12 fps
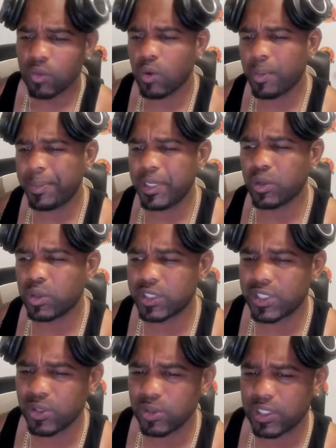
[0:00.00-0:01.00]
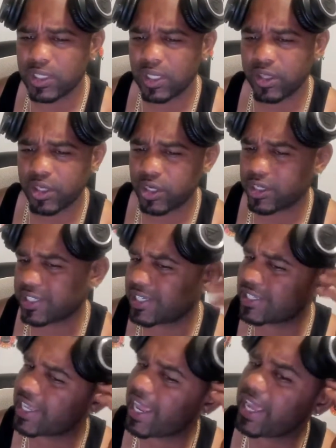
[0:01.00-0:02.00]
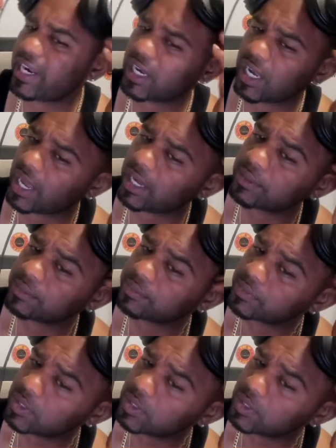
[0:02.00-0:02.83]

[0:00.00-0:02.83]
We'll be doing Tuesdays and Thursdays at 8 o'clock.